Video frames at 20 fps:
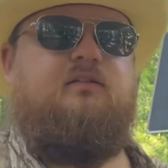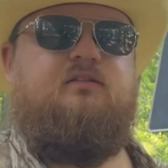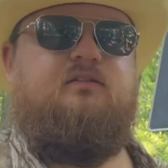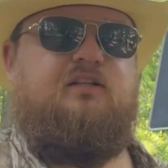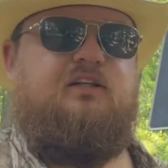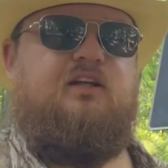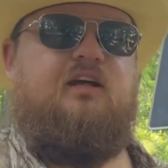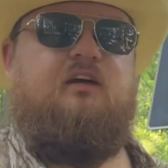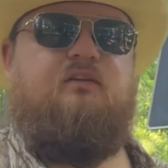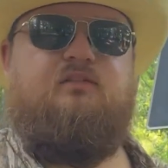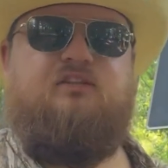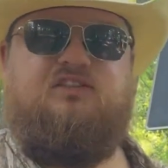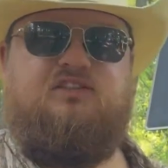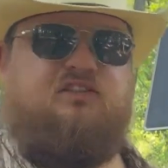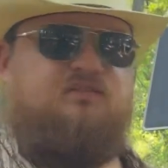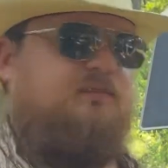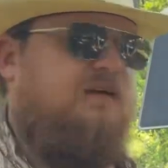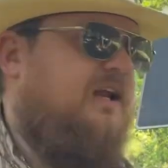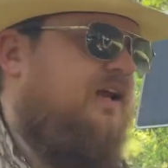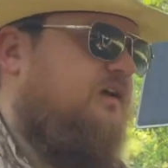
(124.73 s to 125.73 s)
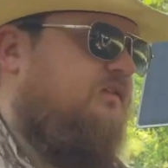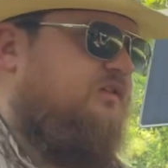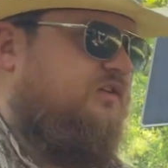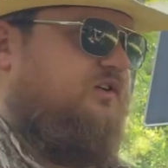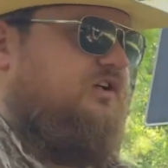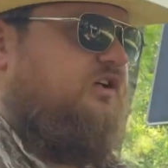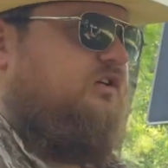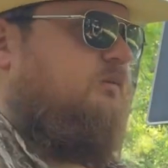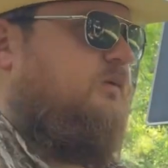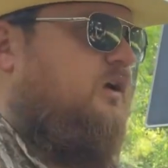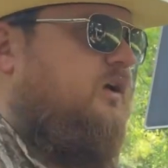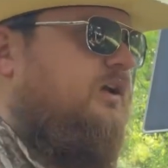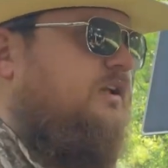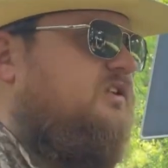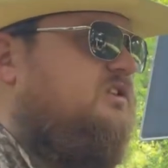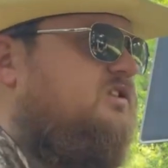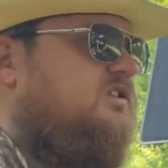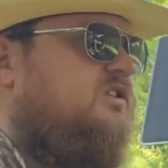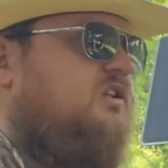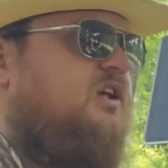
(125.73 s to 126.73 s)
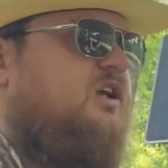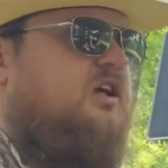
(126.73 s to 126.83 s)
You know, this has been out for 2 months.